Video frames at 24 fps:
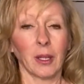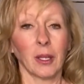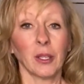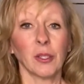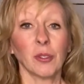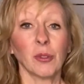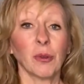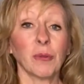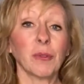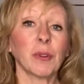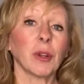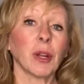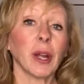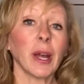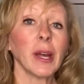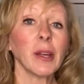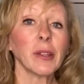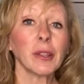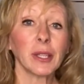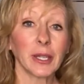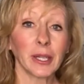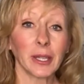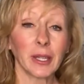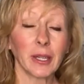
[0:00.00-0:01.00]
So if you're
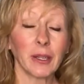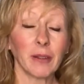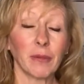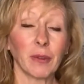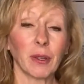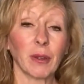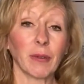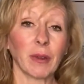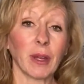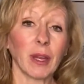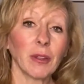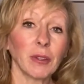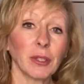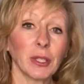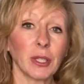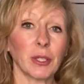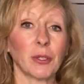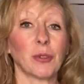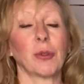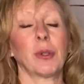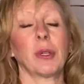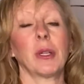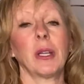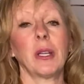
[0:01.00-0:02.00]
healthy, if you have a healthy
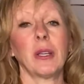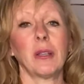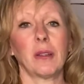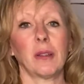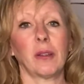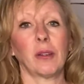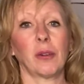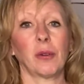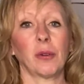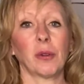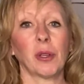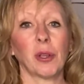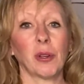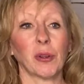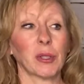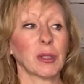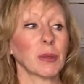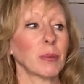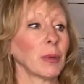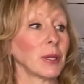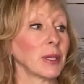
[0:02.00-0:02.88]
tree, you're